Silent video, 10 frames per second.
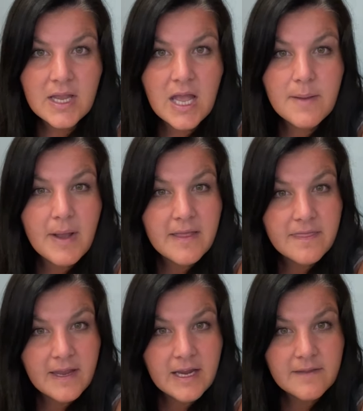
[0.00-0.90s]
I
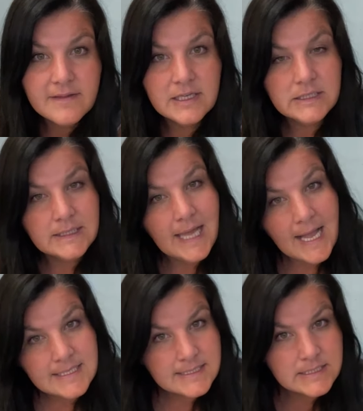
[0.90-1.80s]
think the
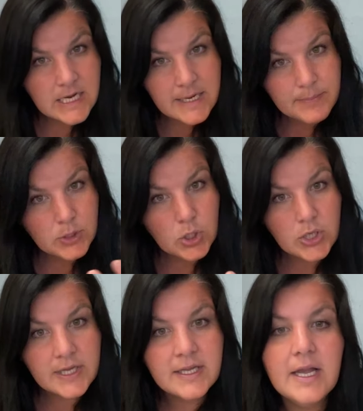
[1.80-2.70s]
glass type
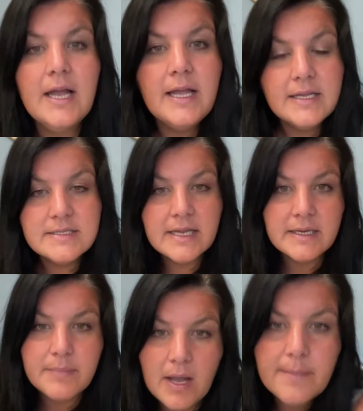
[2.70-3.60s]
look is
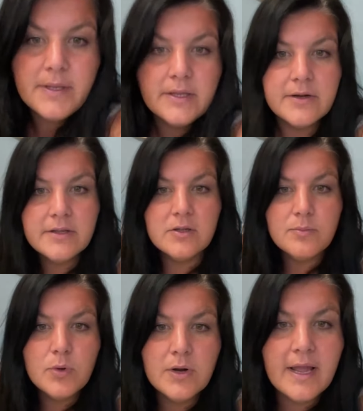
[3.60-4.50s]
getting popular, a
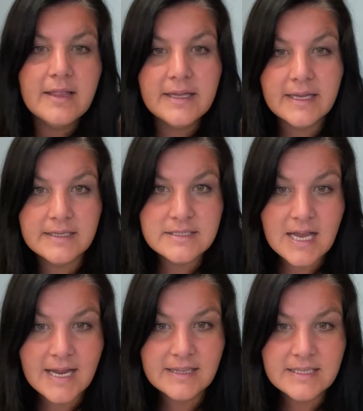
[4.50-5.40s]
little more elegant.
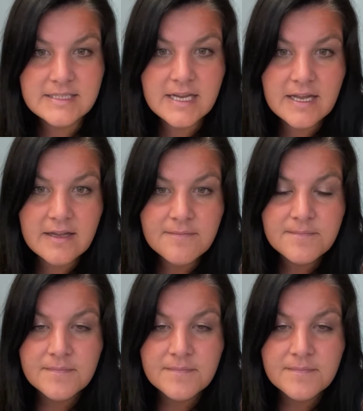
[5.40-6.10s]
Hi, Linda.